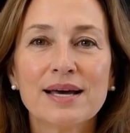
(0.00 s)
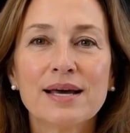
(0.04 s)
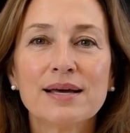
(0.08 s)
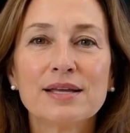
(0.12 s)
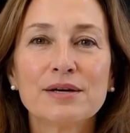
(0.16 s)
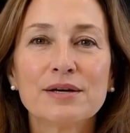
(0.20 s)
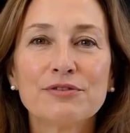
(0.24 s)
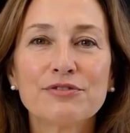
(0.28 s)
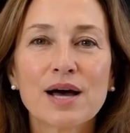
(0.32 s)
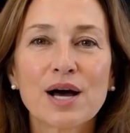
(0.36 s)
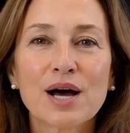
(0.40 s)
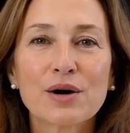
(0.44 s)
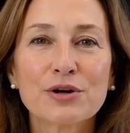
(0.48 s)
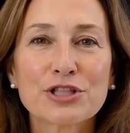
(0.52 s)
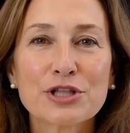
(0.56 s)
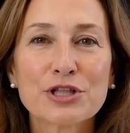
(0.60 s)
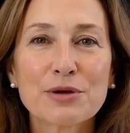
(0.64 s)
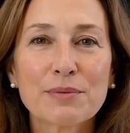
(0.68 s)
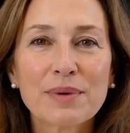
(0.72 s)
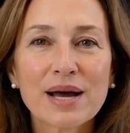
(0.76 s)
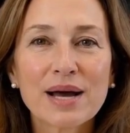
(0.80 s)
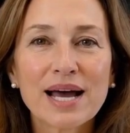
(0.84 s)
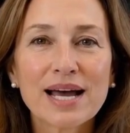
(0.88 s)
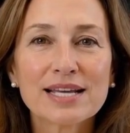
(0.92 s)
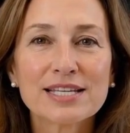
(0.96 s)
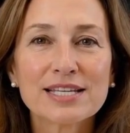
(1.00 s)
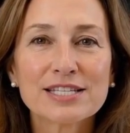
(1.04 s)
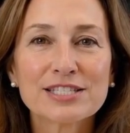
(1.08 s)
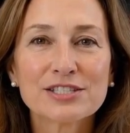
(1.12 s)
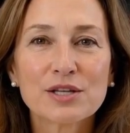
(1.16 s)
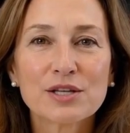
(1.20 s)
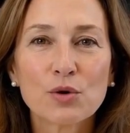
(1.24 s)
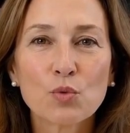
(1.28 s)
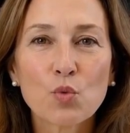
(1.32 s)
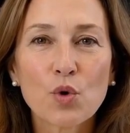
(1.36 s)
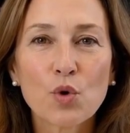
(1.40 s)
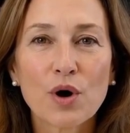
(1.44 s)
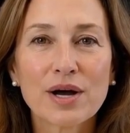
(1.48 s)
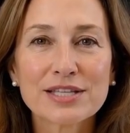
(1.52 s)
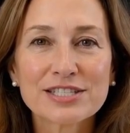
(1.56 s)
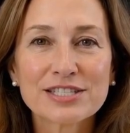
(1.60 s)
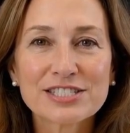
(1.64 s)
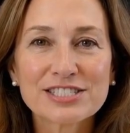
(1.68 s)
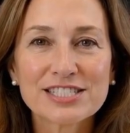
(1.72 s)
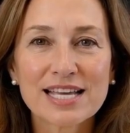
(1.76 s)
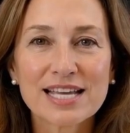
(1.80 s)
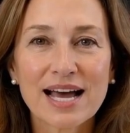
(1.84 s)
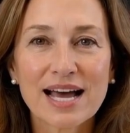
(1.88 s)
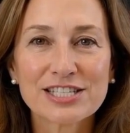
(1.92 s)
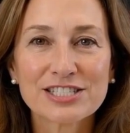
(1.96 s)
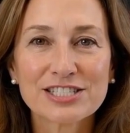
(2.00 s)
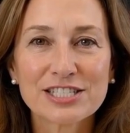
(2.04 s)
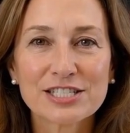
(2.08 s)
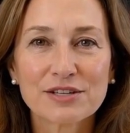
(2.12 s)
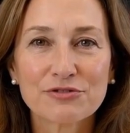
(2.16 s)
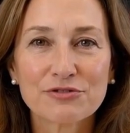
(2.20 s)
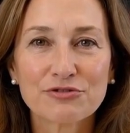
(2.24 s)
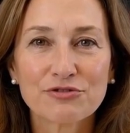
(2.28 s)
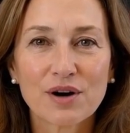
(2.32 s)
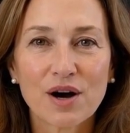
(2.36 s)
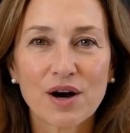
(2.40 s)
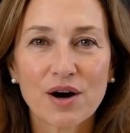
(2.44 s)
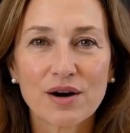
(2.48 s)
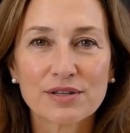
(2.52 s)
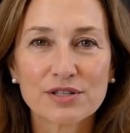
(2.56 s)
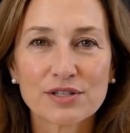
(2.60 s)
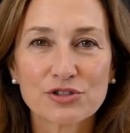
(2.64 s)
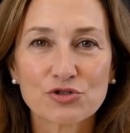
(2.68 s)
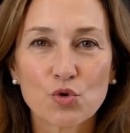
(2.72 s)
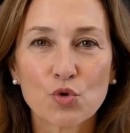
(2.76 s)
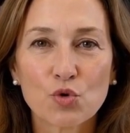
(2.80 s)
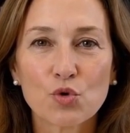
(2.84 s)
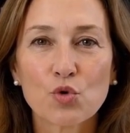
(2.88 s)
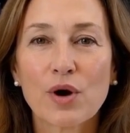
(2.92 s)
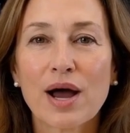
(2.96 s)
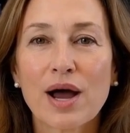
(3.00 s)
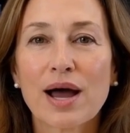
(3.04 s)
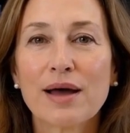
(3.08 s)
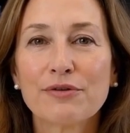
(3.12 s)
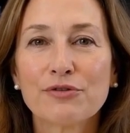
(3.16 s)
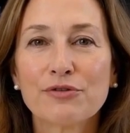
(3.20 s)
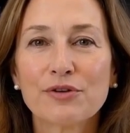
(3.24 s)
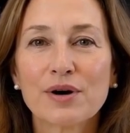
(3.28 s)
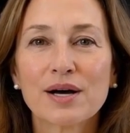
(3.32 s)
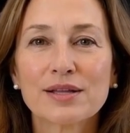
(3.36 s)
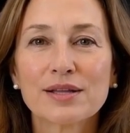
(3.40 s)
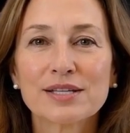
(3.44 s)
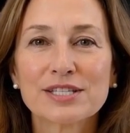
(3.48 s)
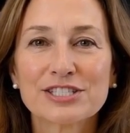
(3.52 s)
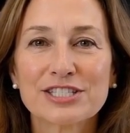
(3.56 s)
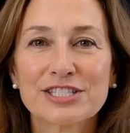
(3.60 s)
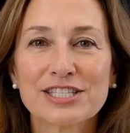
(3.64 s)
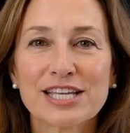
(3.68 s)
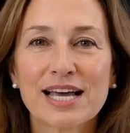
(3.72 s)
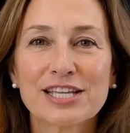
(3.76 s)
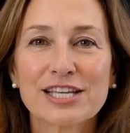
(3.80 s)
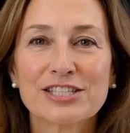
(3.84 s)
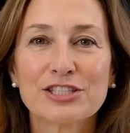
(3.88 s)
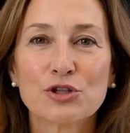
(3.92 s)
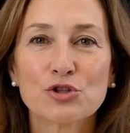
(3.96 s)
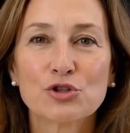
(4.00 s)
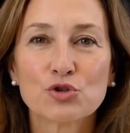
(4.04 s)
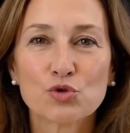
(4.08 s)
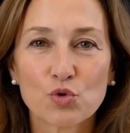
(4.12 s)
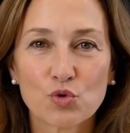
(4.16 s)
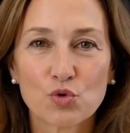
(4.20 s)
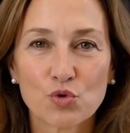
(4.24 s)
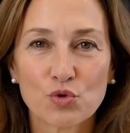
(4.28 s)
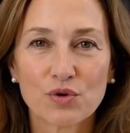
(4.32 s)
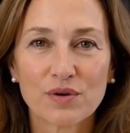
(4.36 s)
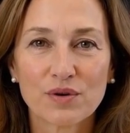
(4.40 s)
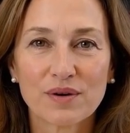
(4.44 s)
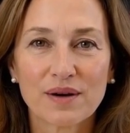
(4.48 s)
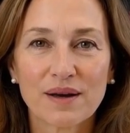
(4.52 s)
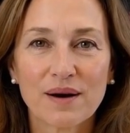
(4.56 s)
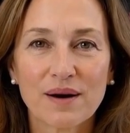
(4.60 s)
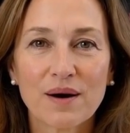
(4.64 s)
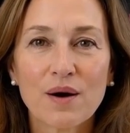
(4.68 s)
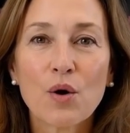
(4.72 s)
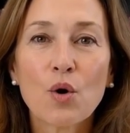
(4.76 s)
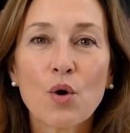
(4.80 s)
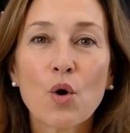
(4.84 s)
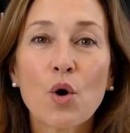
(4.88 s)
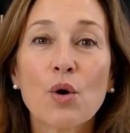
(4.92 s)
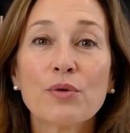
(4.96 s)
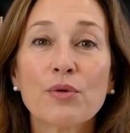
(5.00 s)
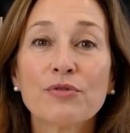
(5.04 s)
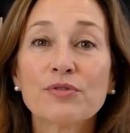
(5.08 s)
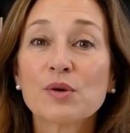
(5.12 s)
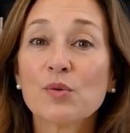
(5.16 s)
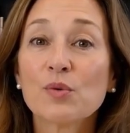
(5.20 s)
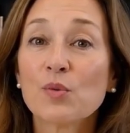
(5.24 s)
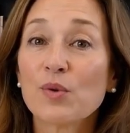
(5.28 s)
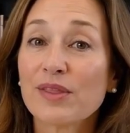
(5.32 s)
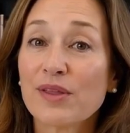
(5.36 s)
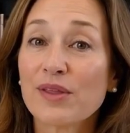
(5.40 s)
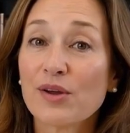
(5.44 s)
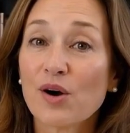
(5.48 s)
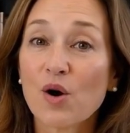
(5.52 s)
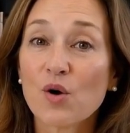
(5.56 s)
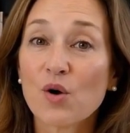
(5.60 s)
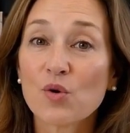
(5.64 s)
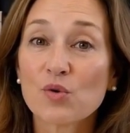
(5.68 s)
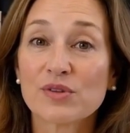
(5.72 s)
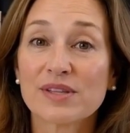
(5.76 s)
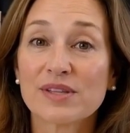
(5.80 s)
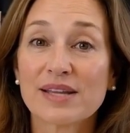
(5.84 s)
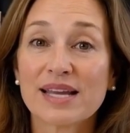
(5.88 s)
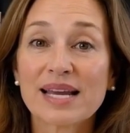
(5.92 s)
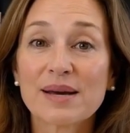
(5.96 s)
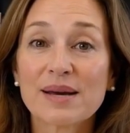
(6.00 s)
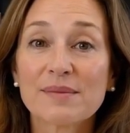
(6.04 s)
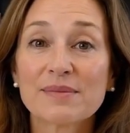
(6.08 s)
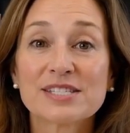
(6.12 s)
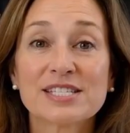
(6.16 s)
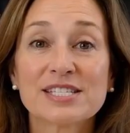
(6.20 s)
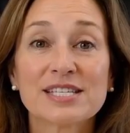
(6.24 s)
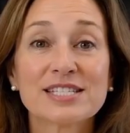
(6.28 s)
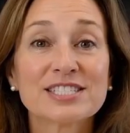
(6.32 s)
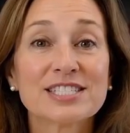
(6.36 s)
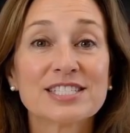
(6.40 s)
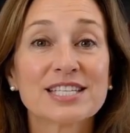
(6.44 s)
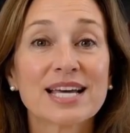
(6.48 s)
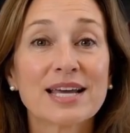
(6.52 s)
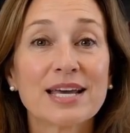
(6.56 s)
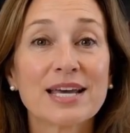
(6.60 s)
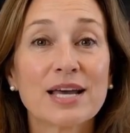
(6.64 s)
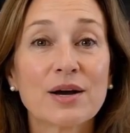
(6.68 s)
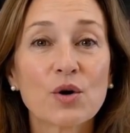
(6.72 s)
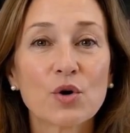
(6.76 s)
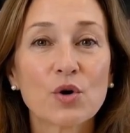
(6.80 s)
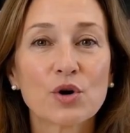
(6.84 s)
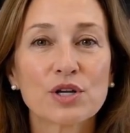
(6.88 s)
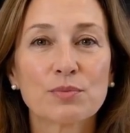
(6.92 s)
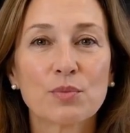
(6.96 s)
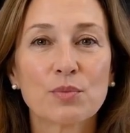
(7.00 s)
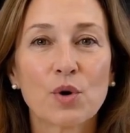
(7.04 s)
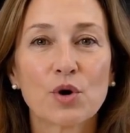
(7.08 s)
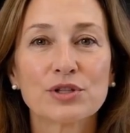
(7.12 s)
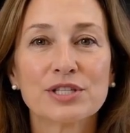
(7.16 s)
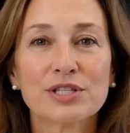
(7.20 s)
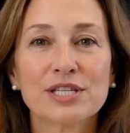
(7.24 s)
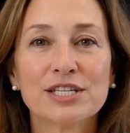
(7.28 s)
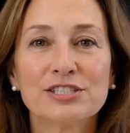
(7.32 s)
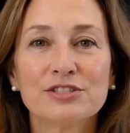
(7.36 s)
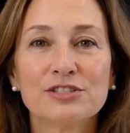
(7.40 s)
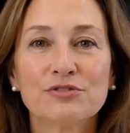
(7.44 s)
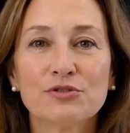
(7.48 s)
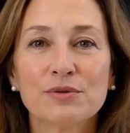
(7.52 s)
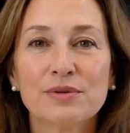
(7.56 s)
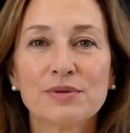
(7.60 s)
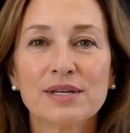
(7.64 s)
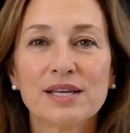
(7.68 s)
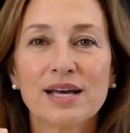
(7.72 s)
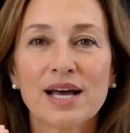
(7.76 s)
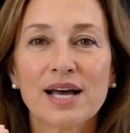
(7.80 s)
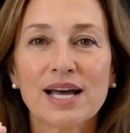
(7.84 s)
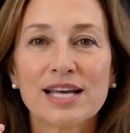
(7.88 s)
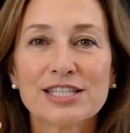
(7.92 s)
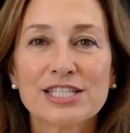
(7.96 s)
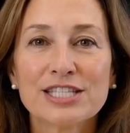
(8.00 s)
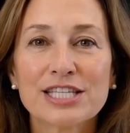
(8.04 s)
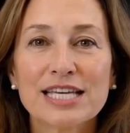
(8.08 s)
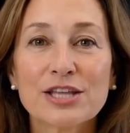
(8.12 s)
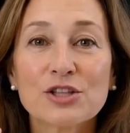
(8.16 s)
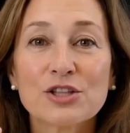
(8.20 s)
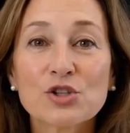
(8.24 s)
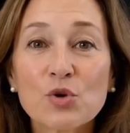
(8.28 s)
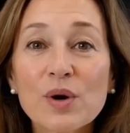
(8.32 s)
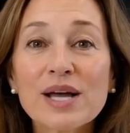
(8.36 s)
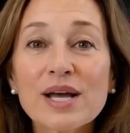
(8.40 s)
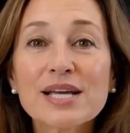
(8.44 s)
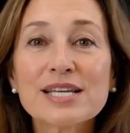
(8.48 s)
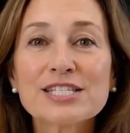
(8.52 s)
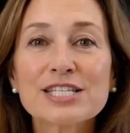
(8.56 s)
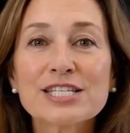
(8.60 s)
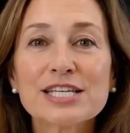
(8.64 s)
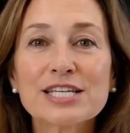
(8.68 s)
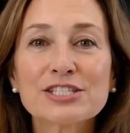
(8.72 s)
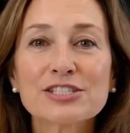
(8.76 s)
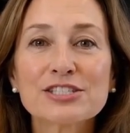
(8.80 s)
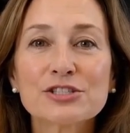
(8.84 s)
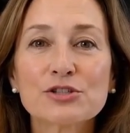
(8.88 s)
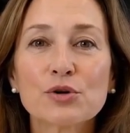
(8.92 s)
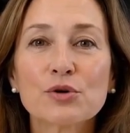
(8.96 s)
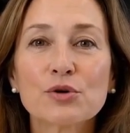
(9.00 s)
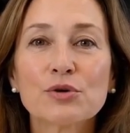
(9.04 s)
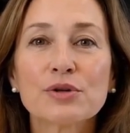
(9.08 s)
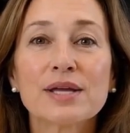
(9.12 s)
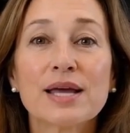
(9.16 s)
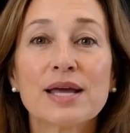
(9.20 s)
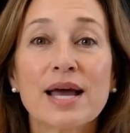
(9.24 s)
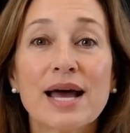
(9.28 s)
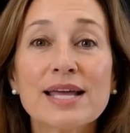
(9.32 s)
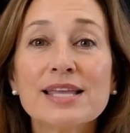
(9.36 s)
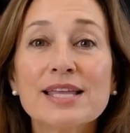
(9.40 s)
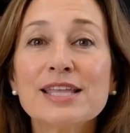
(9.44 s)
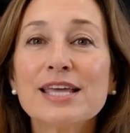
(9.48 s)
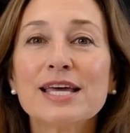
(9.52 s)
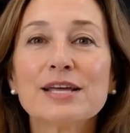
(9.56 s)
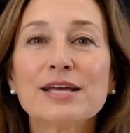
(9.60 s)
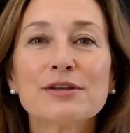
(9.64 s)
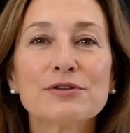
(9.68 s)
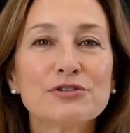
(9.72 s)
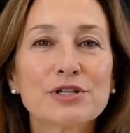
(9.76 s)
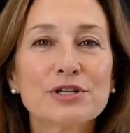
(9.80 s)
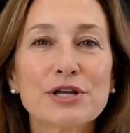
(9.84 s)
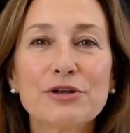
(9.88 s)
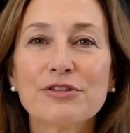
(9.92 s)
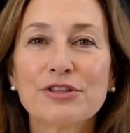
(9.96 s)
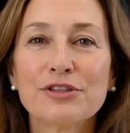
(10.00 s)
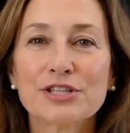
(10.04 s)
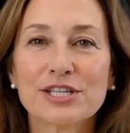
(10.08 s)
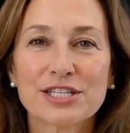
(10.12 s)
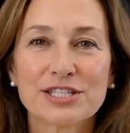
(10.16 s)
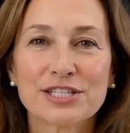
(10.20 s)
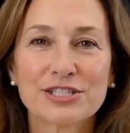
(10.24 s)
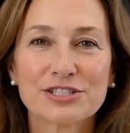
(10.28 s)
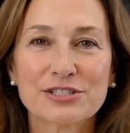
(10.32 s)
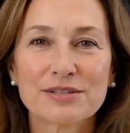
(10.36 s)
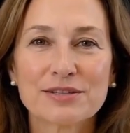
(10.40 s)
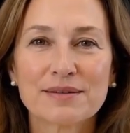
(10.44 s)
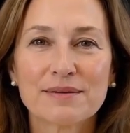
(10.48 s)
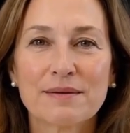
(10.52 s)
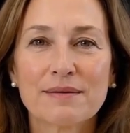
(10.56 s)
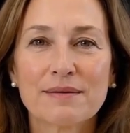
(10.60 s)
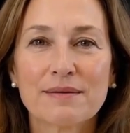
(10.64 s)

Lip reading: The fountain pens that once sat in a father's or grandfather's desk drawer, often with gold nibs and celluloid bodies from the 1920s through the 1950s,